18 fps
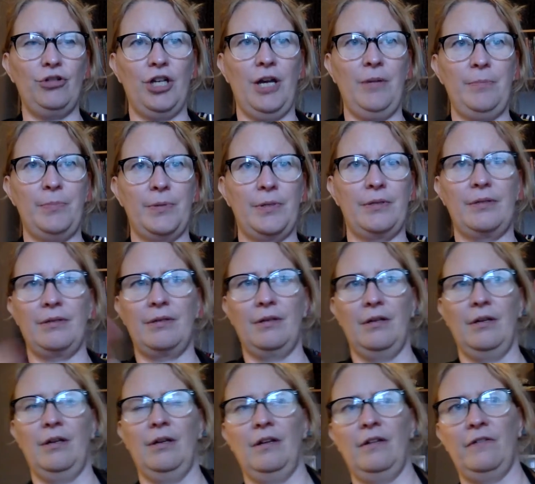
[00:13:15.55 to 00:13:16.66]
jumps
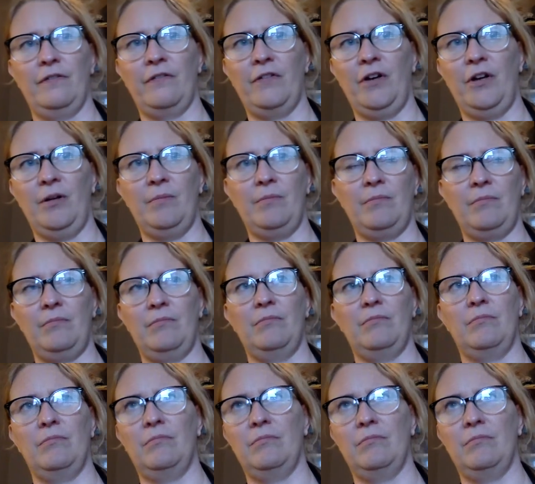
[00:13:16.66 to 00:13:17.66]
from